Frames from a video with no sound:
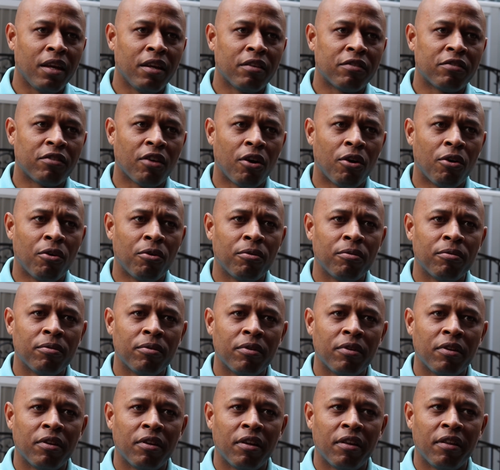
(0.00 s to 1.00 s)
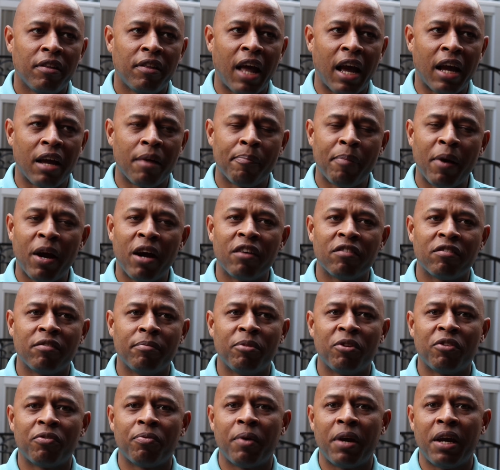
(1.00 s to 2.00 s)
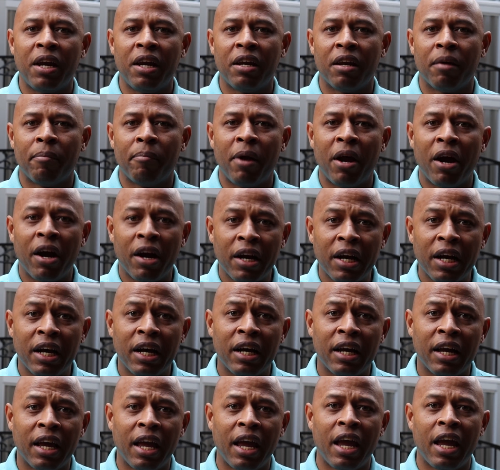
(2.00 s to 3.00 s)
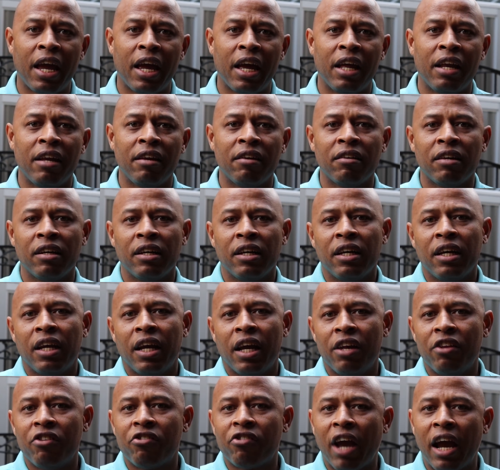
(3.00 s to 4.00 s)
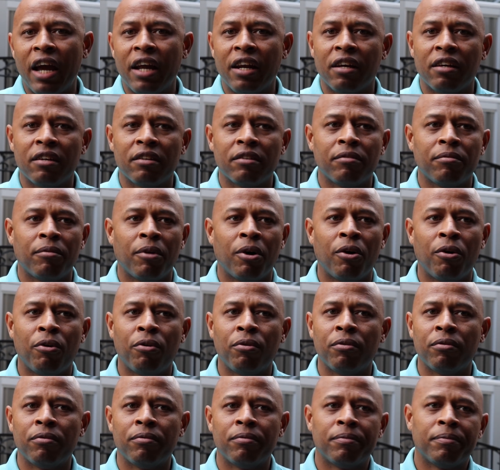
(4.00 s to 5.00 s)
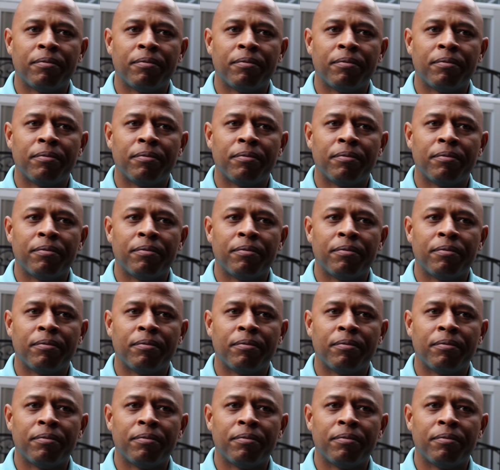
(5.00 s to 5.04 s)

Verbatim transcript: so that comparison between America and and China, well,